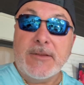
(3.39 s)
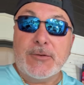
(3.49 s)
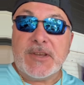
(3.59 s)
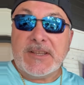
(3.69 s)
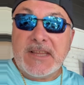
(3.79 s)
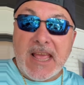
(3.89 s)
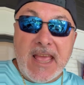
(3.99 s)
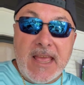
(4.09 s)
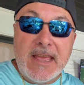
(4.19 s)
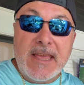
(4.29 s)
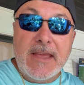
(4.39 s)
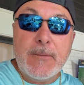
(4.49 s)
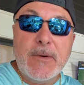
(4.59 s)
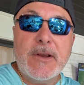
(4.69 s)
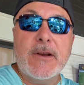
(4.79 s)
Today
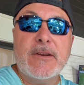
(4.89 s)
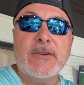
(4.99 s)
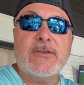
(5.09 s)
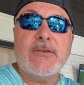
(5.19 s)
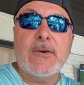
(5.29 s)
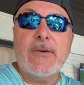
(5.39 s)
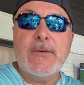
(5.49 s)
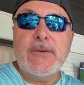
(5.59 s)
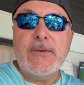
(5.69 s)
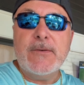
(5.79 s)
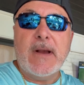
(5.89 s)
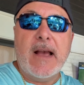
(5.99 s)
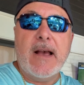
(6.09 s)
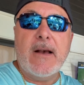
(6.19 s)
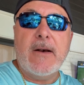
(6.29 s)
we're gonna show you
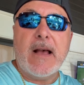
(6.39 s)
how